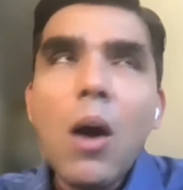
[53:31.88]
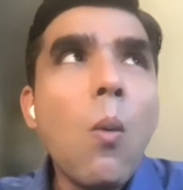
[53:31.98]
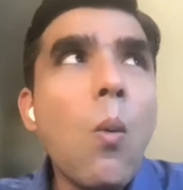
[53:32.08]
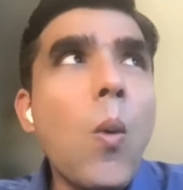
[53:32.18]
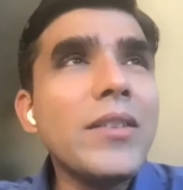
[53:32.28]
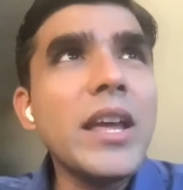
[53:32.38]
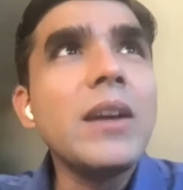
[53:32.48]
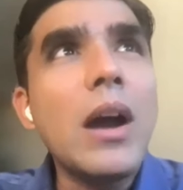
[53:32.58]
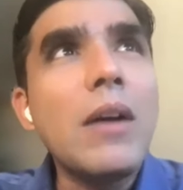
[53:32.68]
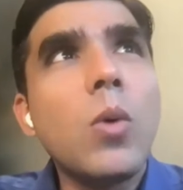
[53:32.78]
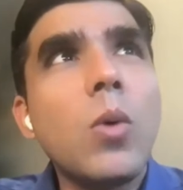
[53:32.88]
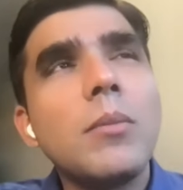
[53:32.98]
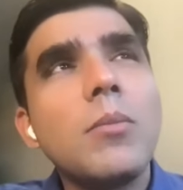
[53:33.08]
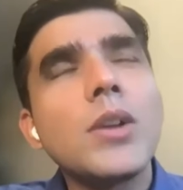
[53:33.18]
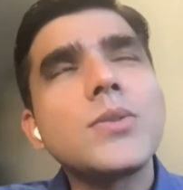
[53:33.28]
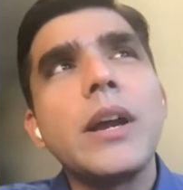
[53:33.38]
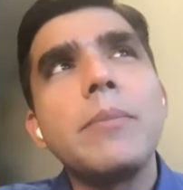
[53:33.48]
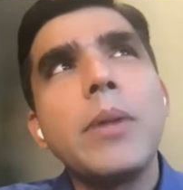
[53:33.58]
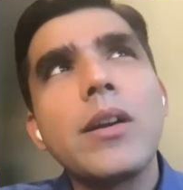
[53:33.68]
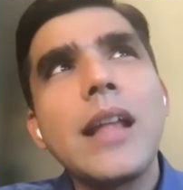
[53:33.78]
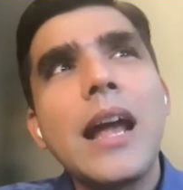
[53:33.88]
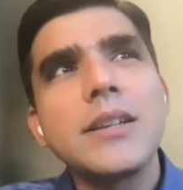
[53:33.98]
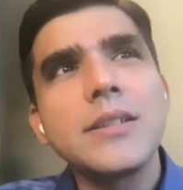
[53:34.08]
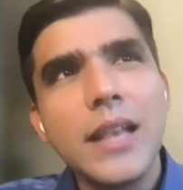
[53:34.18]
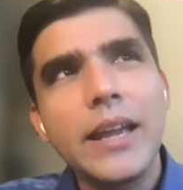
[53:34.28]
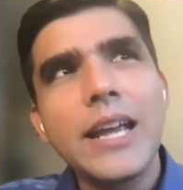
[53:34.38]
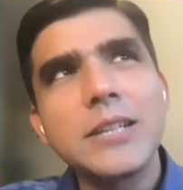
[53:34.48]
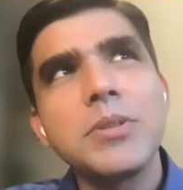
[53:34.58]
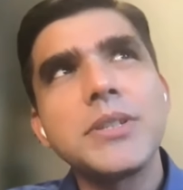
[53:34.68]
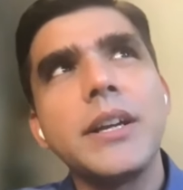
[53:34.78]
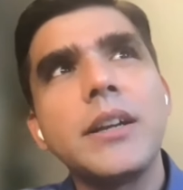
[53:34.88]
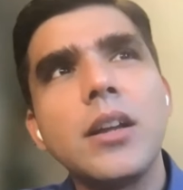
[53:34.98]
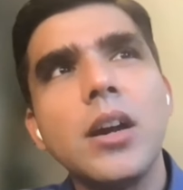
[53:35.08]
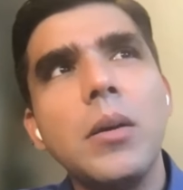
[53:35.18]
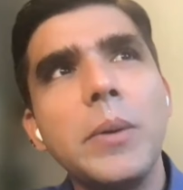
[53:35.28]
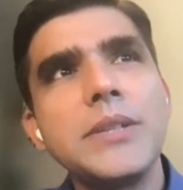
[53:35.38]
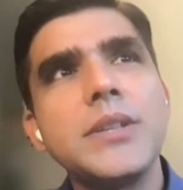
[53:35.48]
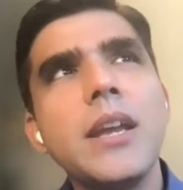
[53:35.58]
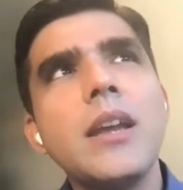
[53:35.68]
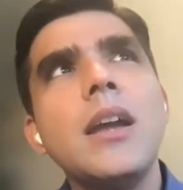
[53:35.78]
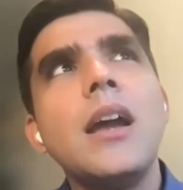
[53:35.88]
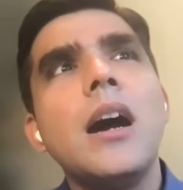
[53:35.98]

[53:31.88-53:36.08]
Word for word: uh, one thing I would want the models to get better at that is like explicit uh, reasoning.